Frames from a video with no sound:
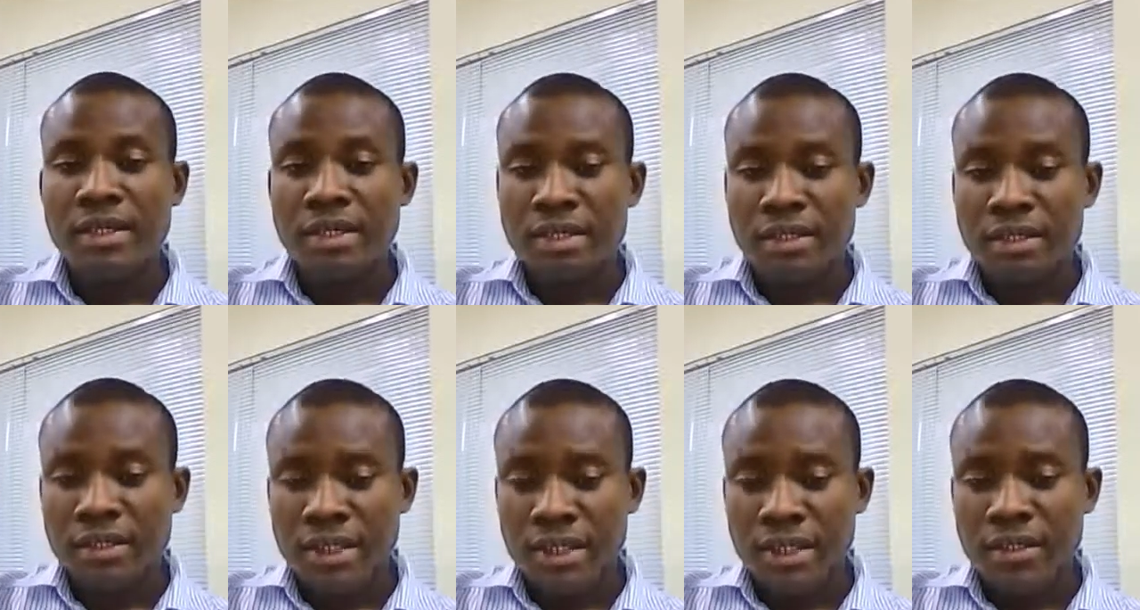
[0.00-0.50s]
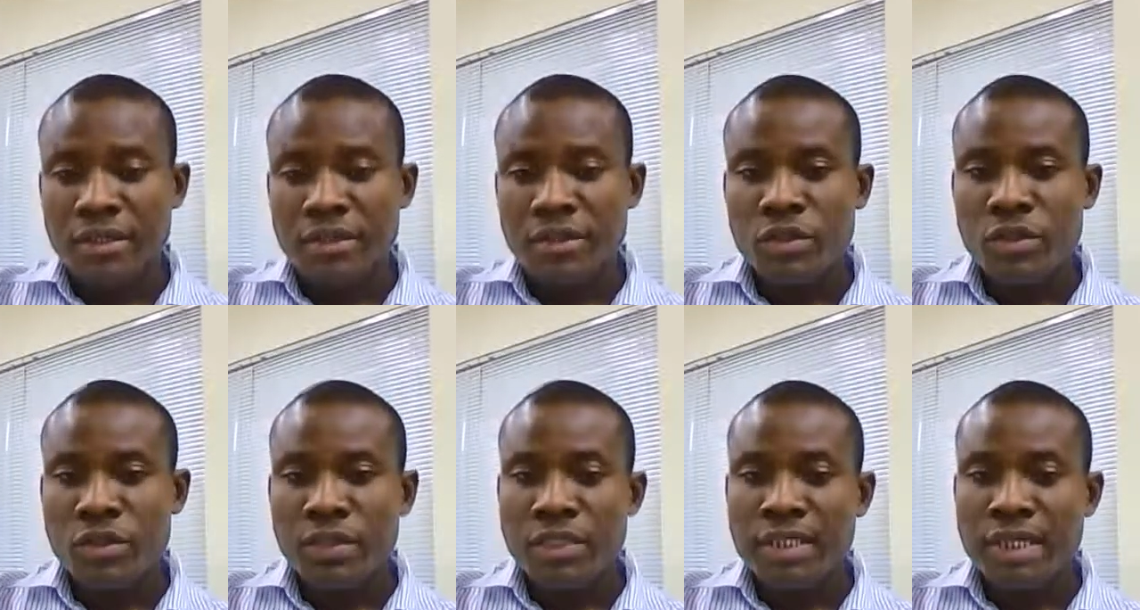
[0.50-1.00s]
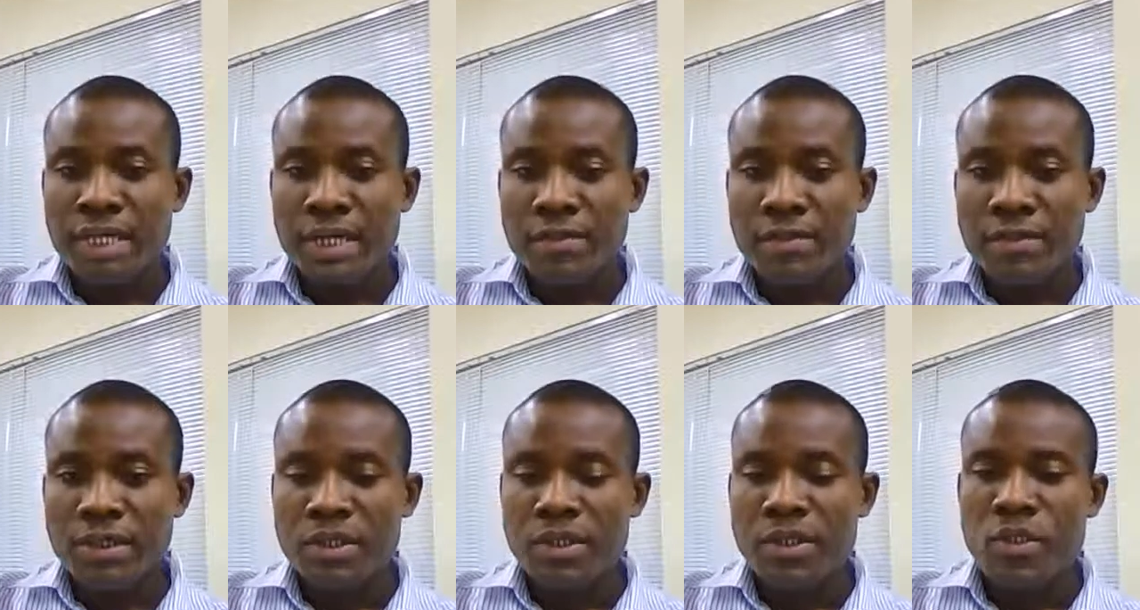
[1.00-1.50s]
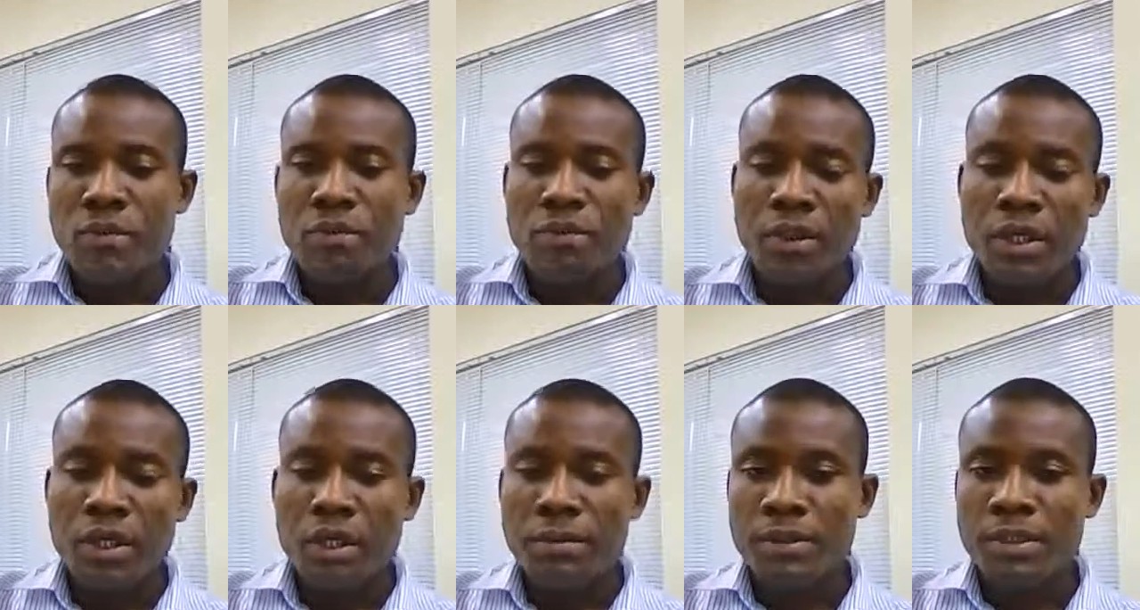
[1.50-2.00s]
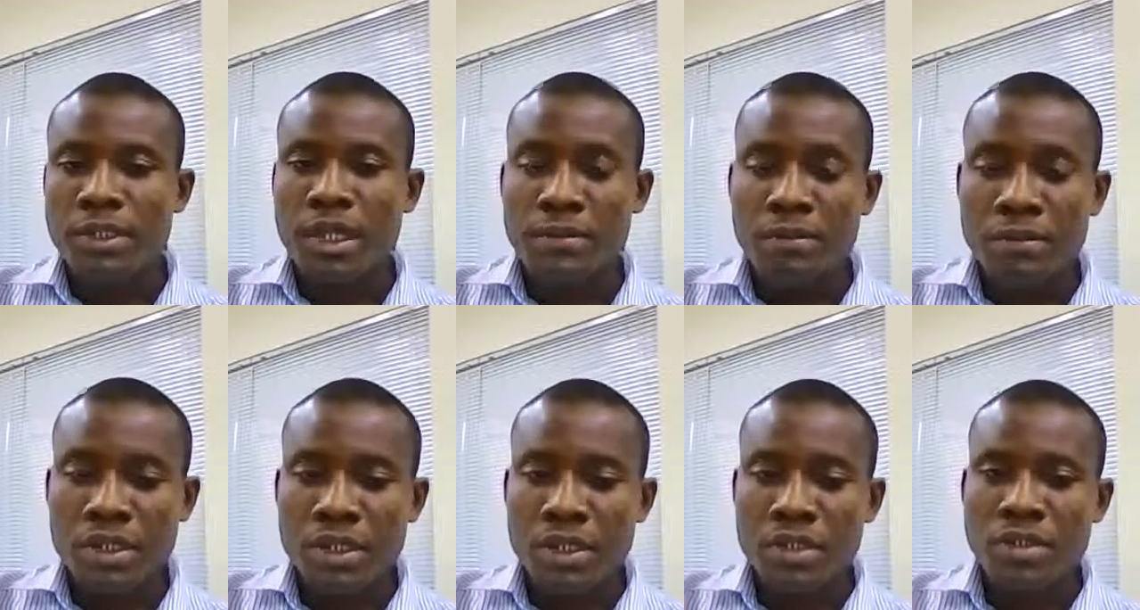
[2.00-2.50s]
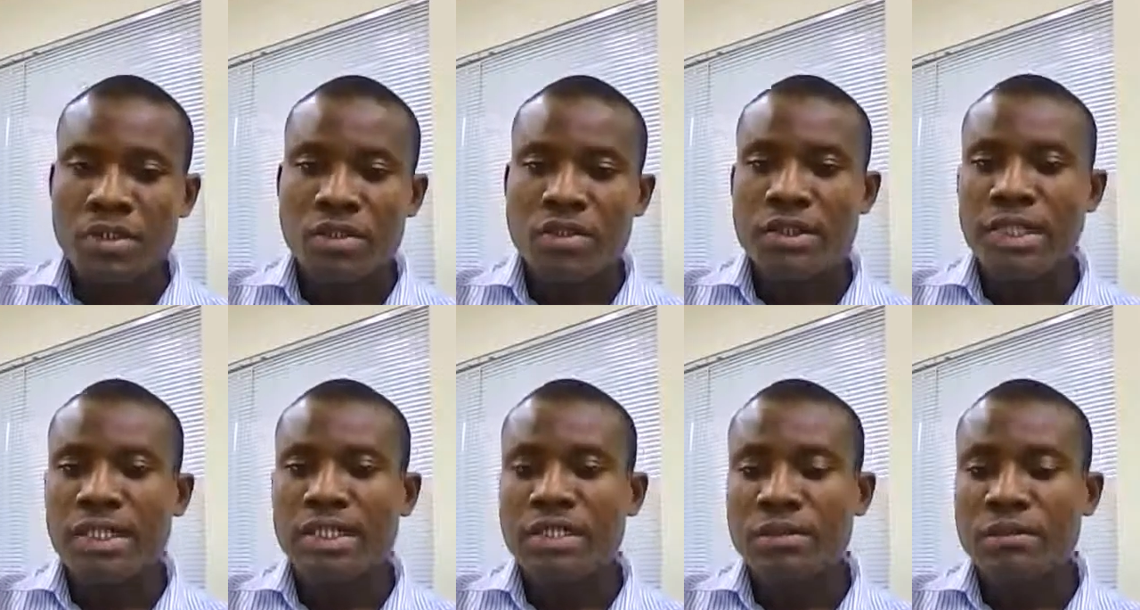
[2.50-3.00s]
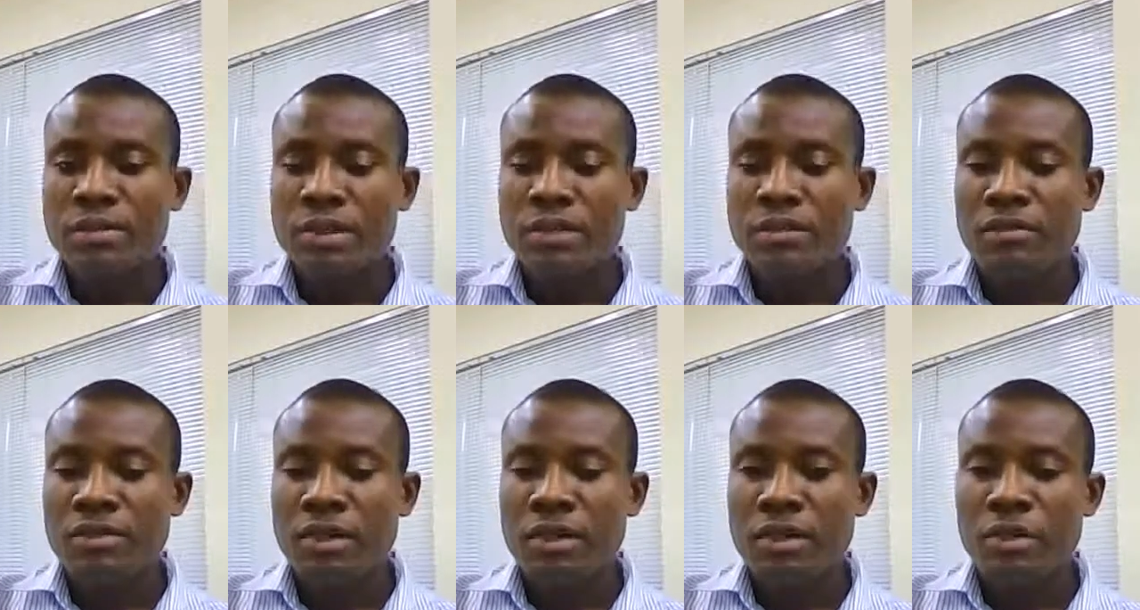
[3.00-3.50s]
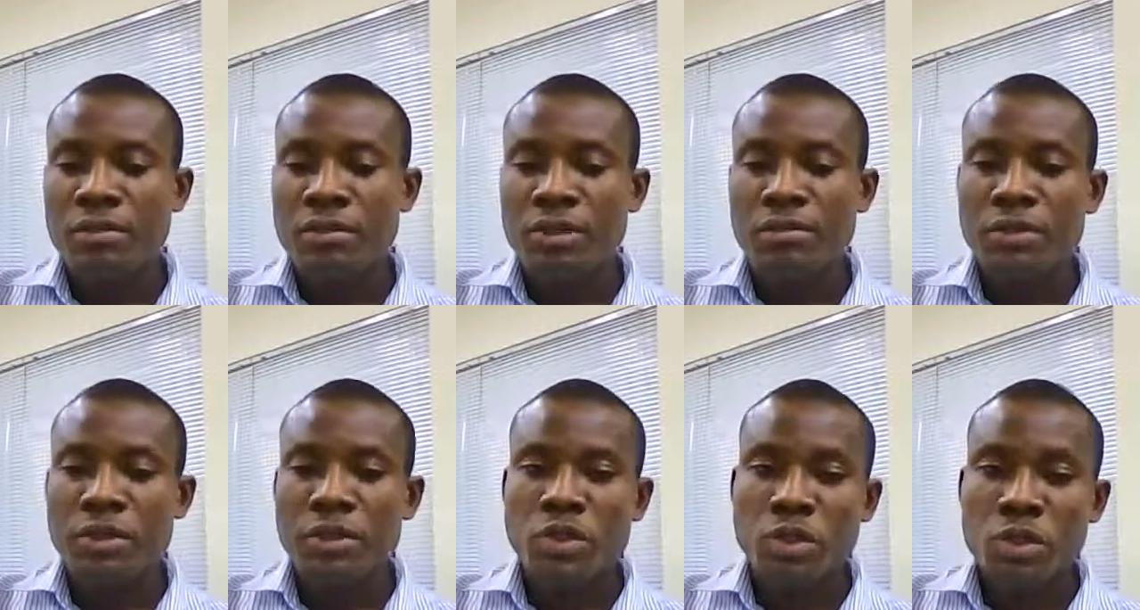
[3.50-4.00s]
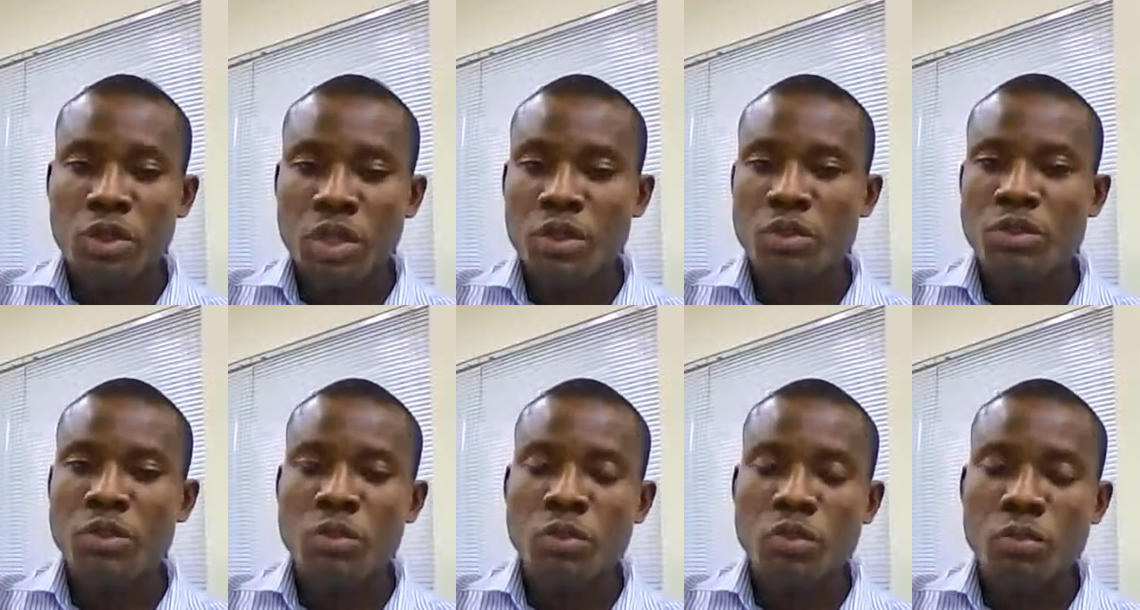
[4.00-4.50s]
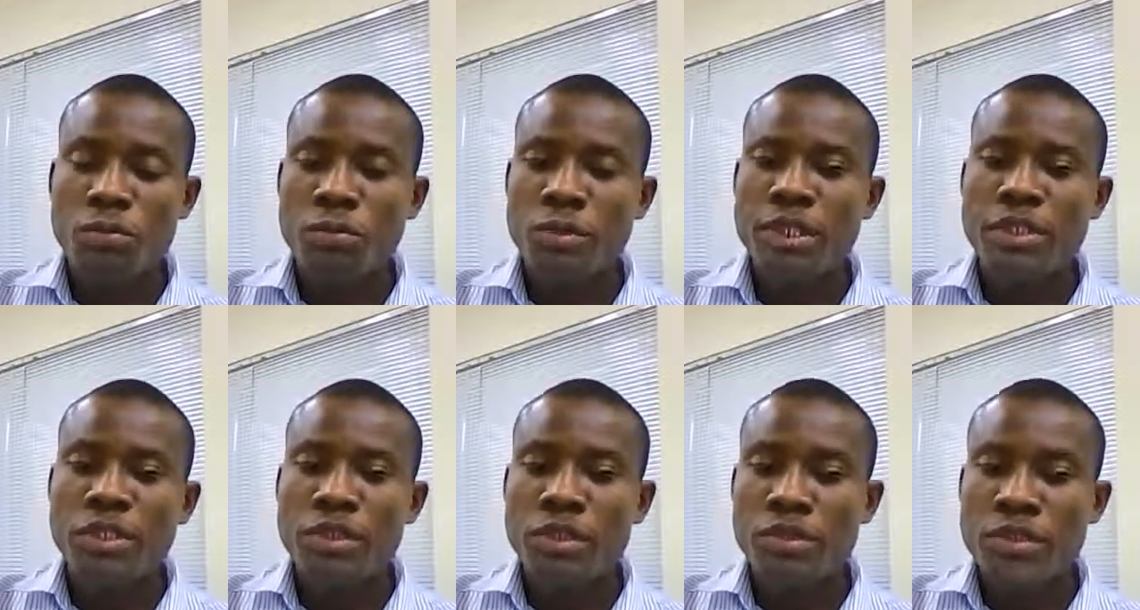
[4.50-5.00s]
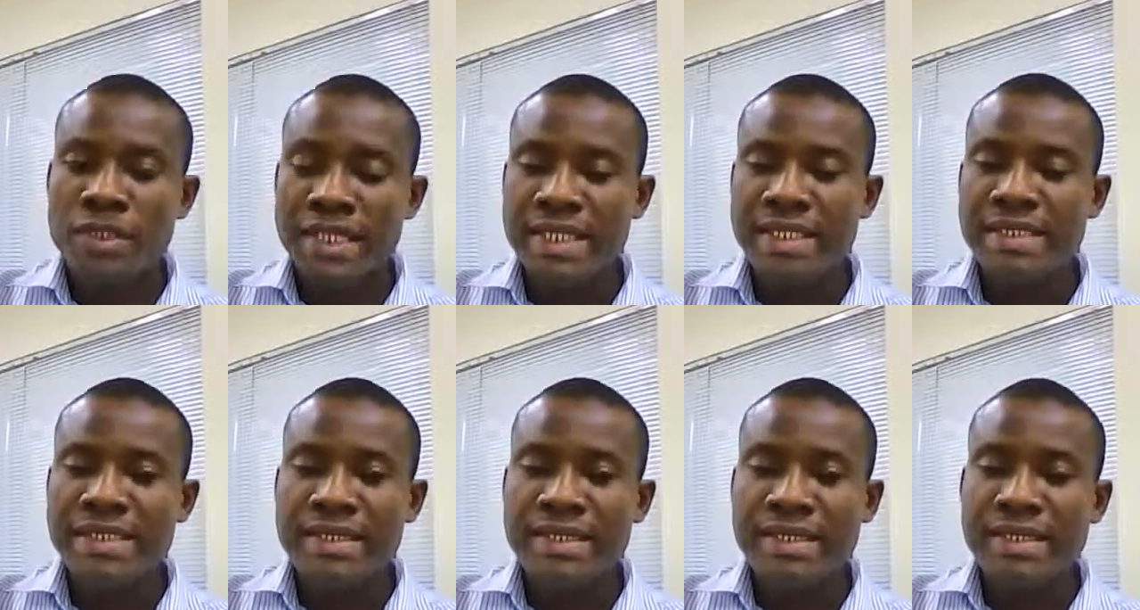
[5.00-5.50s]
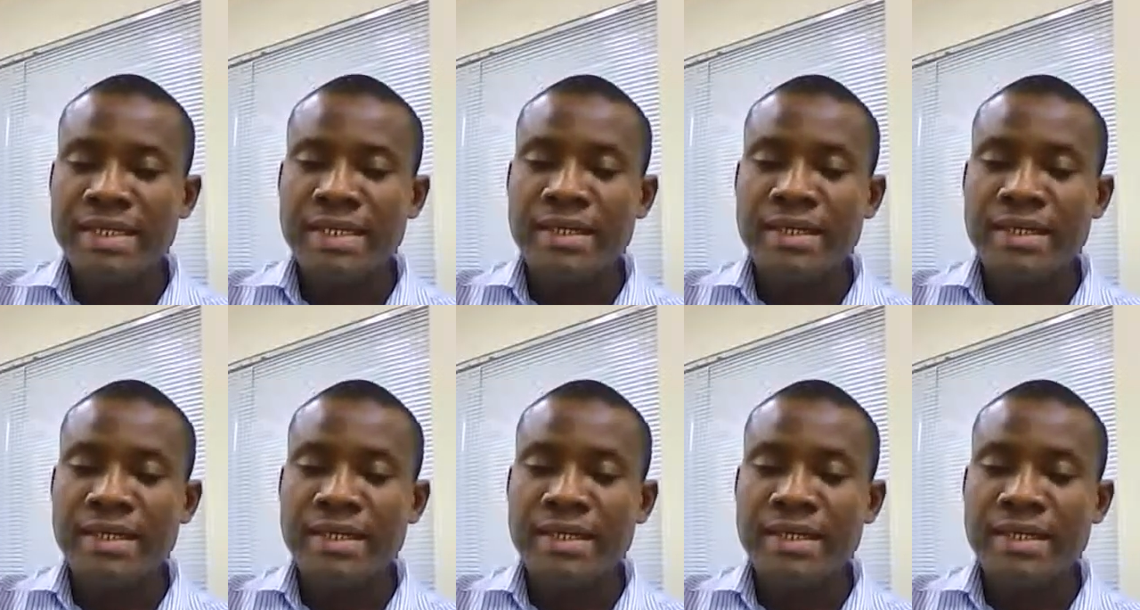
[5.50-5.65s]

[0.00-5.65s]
Second, you adapt, you pick up an application that has been developed but not to meet your needs.